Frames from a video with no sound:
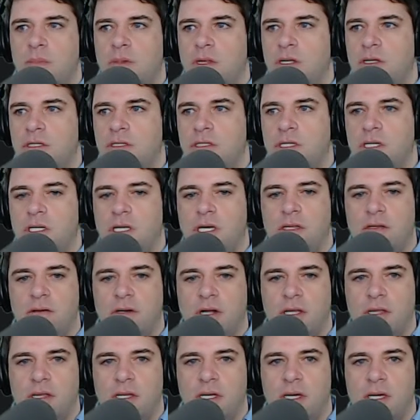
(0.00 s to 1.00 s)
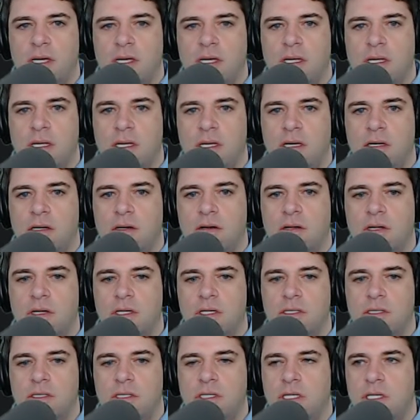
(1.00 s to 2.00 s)
There's the Ethernet thing. Here
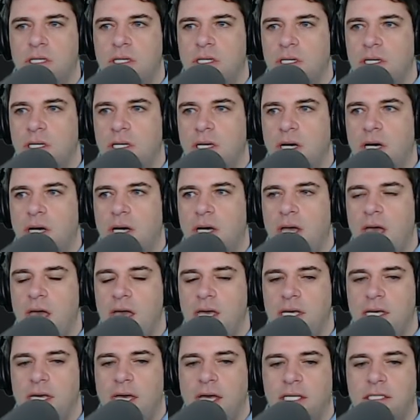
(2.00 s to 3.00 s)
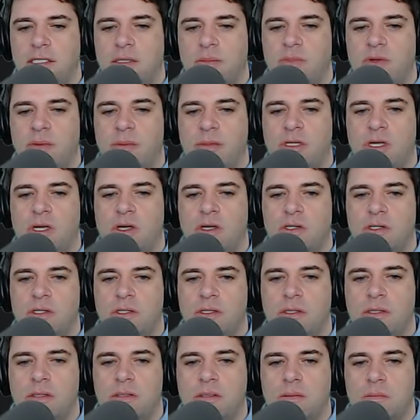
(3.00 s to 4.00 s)
is the AES
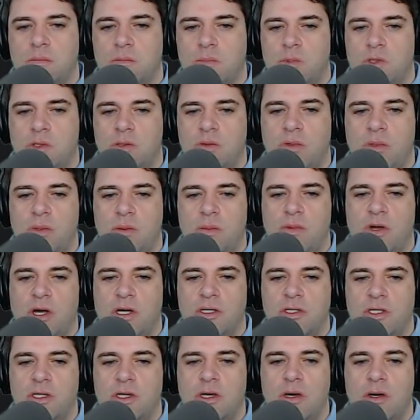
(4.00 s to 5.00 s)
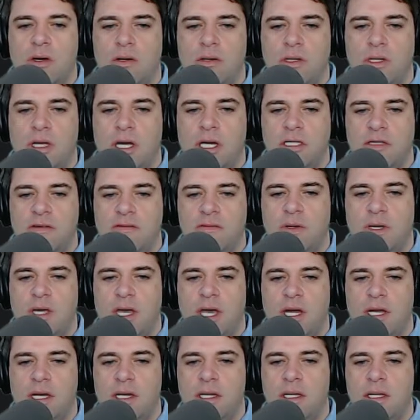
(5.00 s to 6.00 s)
implementation. Should we browse the code? Yes, if we
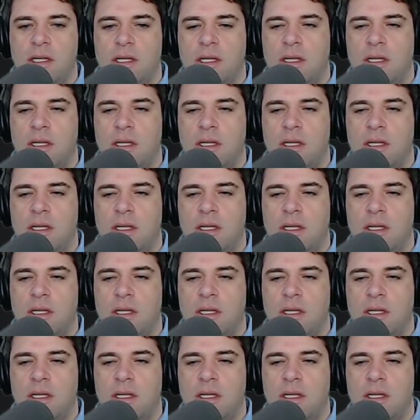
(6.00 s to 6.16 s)
can.